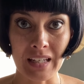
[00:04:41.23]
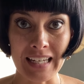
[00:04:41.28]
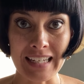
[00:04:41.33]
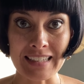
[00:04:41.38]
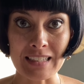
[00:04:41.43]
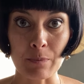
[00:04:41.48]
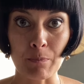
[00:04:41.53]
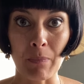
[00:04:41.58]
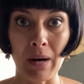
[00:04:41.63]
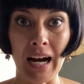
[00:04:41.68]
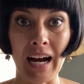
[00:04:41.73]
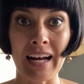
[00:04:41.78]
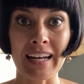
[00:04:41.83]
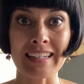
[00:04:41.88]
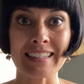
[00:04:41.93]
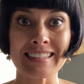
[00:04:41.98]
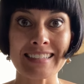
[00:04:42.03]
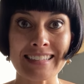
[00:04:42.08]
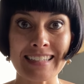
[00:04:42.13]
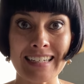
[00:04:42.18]
It's
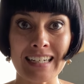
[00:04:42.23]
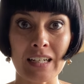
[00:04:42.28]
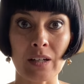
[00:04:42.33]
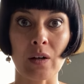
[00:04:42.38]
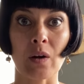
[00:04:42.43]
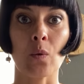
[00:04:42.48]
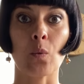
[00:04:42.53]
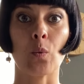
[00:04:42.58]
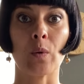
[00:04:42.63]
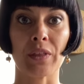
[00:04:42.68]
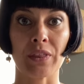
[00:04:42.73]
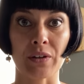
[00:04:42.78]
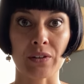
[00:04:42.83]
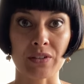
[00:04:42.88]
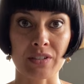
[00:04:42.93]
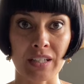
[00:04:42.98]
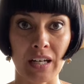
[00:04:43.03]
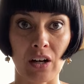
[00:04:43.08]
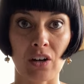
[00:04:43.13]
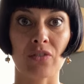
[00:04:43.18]
by sitting with
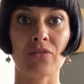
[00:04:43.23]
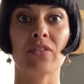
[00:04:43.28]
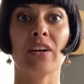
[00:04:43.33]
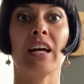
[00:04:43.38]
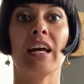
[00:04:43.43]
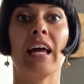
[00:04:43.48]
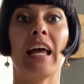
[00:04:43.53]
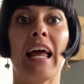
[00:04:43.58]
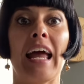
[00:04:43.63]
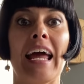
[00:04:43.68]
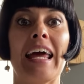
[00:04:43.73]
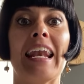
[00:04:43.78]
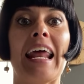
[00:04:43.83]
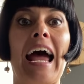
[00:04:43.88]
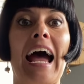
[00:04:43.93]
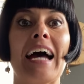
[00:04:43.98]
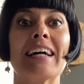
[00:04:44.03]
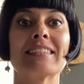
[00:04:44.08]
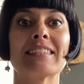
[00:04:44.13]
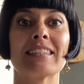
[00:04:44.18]
yourself and
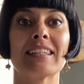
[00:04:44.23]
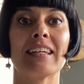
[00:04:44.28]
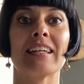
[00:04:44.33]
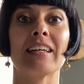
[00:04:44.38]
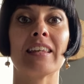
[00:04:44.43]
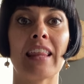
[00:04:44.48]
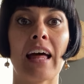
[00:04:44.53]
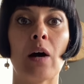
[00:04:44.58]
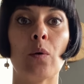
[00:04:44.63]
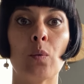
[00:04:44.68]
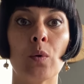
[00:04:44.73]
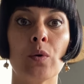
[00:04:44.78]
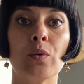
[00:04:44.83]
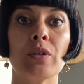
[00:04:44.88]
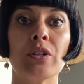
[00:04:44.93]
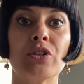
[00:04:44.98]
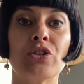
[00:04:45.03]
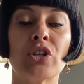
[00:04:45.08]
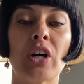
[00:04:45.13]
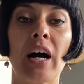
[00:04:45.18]
asking that
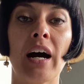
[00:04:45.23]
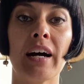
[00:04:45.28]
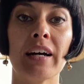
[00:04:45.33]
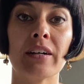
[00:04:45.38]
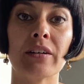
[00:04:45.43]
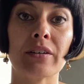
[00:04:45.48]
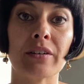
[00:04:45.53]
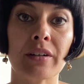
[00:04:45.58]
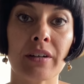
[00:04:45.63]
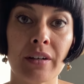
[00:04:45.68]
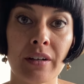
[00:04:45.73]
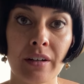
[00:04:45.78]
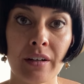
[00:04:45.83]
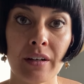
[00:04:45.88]
wounded child